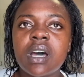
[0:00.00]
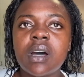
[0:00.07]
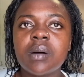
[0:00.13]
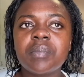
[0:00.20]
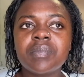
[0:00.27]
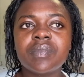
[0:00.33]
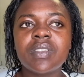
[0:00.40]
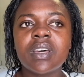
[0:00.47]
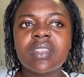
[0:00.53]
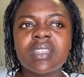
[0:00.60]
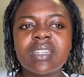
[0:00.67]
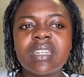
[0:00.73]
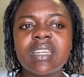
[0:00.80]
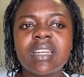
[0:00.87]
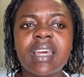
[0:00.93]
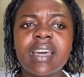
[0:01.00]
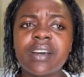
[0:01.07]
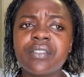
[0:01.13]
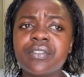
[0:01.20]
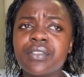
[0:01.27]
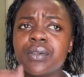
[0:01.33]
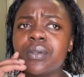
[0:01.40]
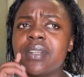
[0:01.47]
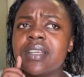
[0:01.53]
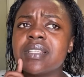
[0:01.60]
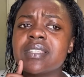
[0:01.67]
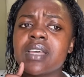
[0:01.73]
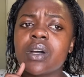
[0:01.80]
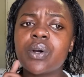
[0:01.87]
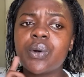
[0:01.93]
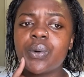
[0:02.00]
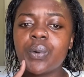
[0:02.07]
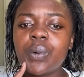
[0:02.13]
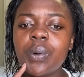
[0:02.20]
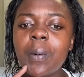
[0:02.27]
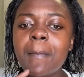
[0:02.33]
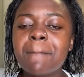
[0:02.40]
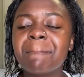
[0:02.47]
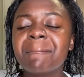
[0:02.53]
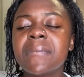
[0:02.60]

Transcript: other day, like a few days ago?